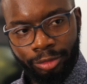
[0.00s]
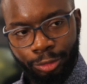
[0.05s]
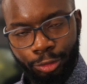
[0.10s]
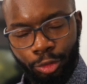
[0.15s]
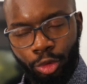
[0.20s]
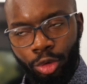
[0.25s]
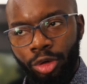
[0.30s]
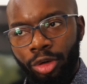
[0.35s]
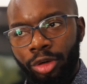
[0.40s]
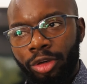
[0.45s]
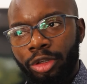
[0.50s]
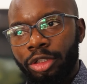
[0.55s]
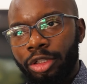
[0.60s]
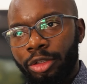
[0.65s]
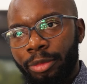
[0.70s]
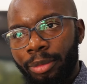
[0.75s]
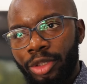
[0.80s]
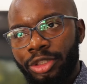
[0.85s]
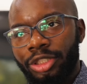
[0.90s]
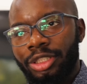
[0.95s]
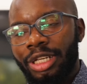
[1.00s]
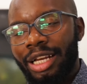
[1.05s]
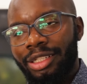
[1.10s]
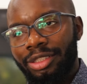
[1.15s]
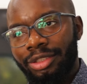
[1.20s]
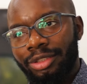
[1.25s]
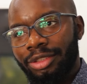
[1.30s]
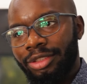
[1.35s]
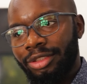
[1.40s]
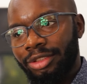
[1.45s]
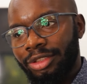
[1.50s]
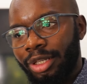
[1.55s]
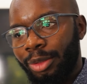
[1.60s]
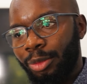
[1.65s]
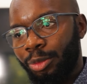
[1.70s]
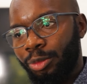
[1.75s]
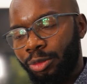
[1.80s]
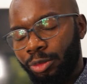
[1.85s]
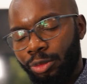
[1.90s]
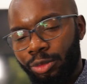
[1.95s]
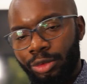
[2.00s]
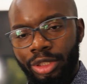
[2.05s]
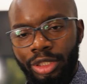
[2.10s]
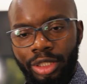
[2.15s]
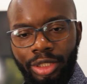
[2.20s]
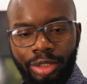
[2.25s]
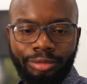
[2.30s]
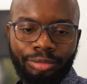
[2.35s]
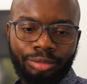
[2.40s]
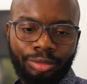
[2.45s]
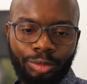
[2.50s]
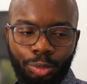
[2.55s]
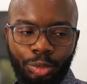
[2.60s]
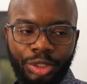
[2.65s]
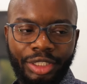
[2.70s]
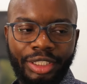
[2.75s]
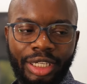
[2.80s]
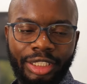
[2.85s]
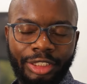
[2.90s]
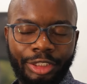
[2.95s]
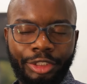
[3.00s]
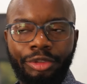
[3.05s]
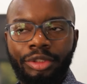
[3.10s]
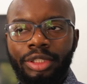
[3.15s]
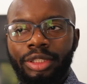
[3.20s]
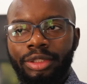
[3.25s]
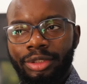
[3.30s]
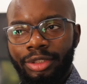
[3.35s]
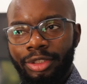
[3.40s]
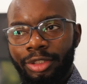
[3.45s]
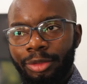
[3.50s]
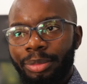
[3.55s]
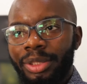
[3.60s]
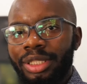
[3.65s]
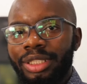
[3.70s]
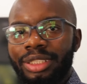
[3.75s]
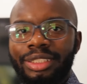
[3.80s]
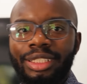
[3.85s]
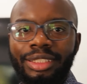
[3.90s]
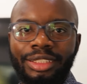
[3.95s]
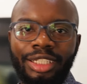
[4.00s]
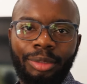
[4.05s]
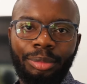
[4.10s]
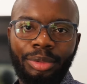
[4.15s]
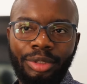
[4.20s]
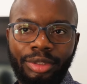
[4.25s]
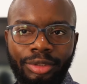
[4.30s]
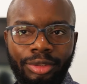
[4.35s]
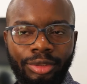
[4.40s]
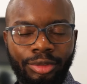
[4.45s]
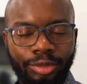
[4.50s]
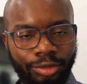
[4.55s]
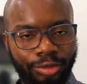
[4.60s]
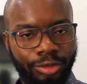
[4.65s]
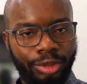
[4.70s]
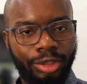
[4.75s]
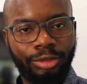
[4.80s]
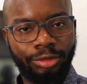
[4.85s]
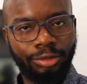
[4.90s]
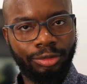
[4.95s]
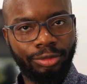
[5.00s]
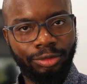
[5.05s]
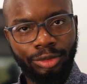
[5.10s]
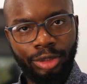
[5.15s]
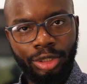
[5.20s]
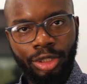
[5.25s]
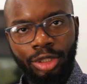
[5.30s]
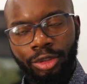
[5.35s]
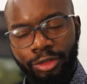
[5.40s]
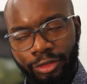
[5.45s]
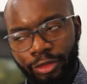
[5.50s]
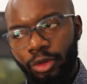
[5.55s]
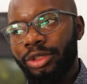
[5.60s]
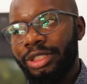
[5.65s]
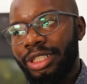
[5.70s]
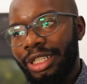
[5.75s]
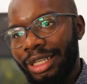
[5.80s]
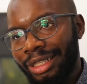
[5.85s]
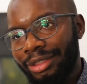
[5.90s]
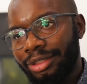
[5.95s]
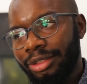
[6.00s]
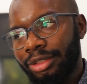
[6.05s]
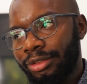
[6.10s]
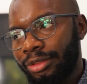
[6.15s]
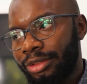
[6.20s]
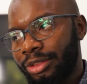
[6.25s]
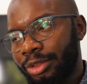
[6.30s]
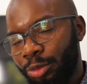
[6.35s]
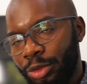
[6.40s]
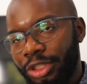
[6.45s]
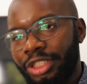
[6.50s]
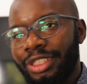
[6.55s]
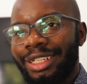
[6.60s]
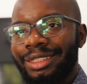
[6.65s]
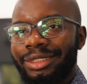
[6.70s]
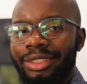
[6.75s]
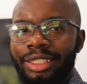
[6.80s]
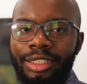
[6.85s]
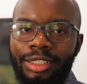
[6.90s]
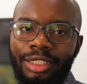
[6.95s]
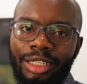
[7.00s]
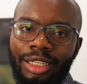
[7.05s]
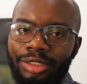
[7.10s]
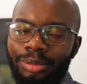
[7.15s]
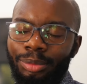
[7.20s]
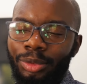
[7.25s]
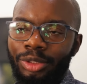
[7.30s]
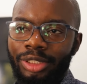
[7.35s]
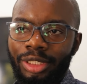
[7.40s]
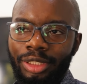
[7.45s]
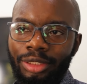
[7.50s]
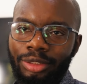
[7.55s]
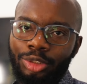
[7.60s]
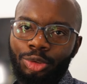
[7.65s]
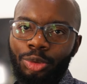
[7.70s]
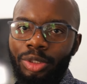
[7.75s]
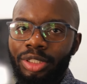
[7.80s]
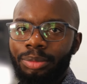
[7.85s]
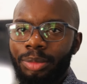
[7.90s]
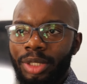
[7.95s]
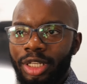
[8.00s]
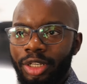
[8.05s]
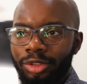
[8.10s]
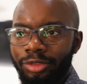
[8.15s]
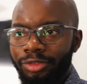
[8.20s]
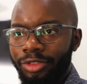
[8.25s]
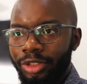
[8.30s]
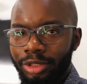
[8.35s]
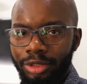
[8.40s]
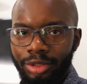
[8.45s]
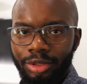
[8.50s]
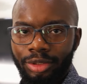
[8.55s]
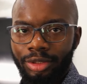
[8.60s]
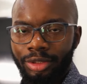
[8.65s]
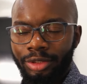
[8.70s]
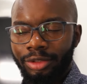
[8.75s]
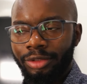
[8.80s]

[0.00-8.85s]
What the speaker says: for a much larger system, we can create a mini database for the glasses, which can take as much as 20 million faces.